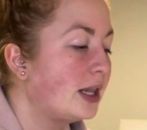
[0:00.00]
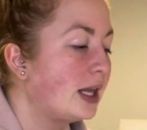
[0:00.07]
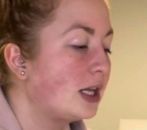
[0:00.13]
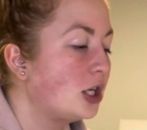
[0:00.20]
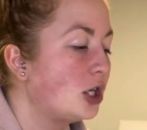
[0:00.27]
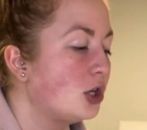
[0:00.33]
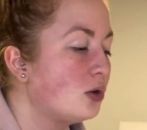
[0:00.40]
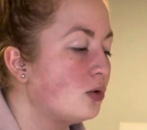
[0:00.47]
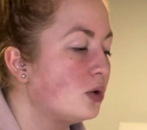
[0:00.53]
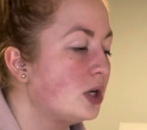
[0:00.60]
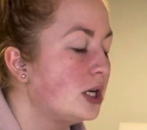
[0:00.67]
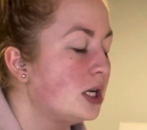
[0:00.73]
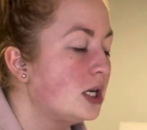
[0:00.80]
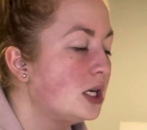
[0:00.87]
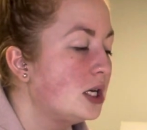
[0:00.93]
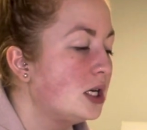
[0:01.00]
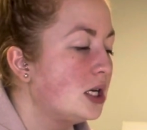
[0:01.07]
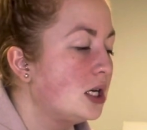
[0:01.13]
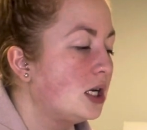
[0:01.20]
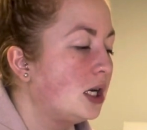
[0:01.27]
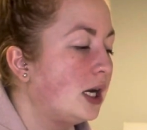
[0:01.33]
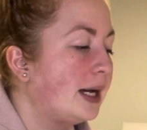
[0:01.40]
Like you,
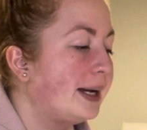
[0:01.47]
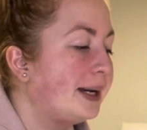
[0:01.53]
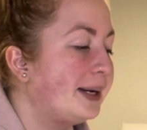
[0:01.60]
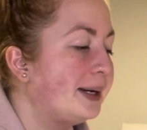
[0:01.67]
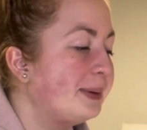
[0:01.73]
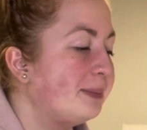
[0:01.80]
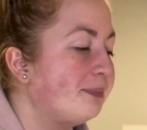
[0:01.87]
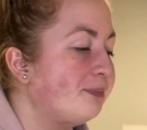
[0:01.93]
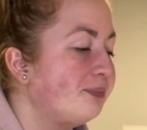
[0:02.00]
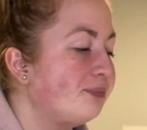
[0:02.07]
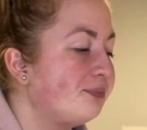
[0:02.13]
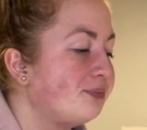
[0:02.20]
because